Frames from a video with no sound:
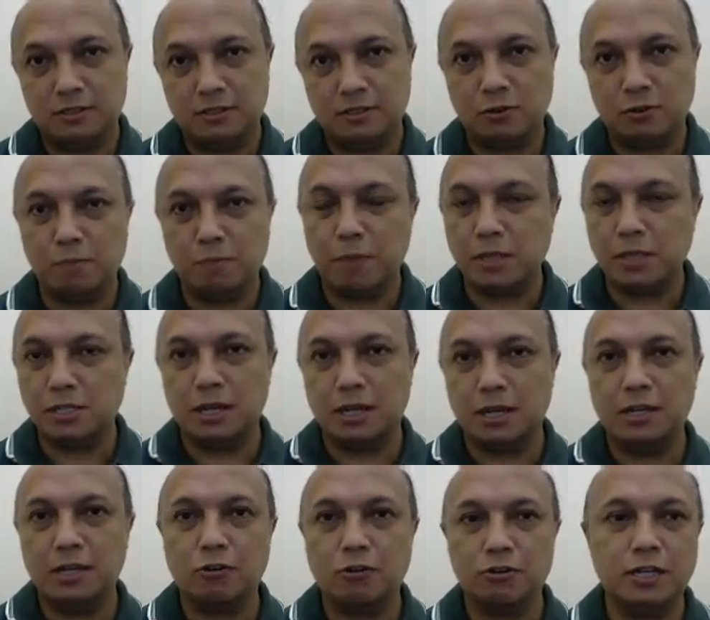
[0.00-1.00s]
So
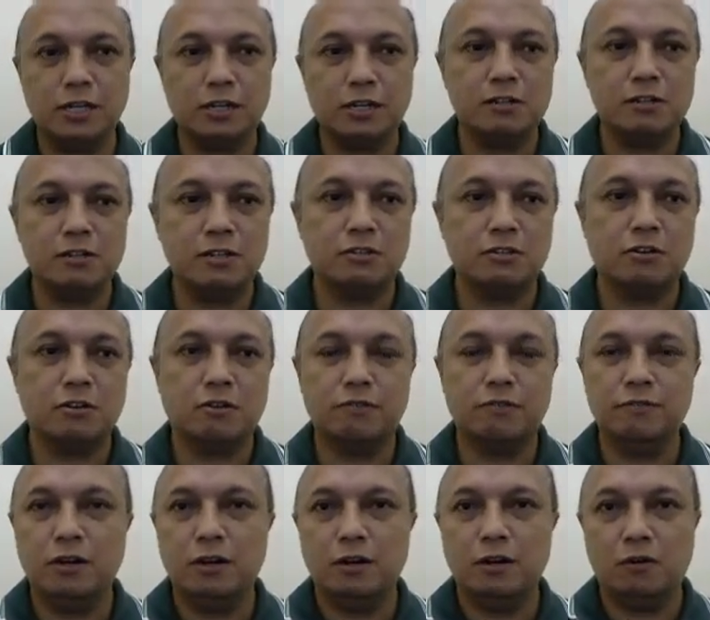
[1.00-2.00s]
basically, coding consists
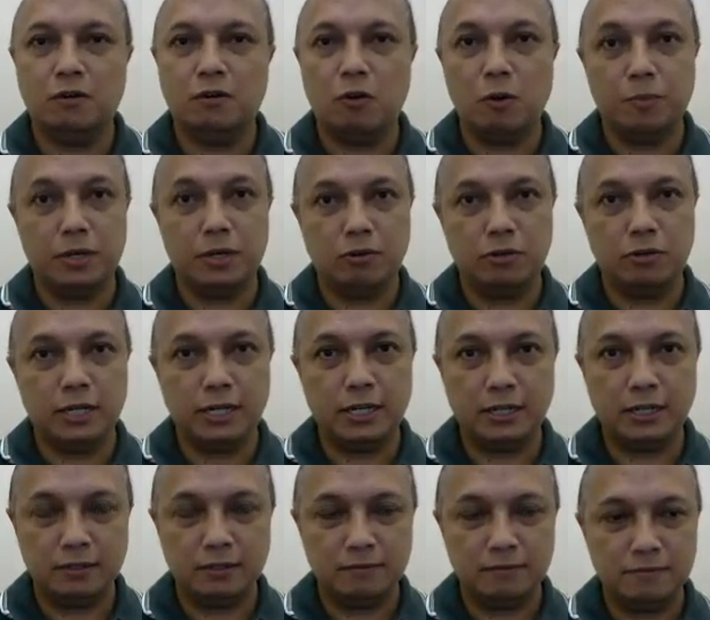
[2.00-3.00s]
of open
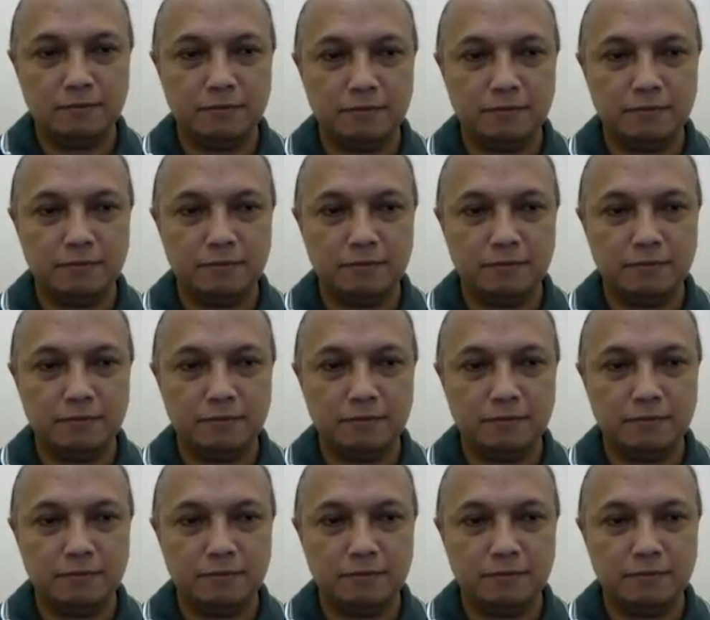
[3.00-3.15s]
coding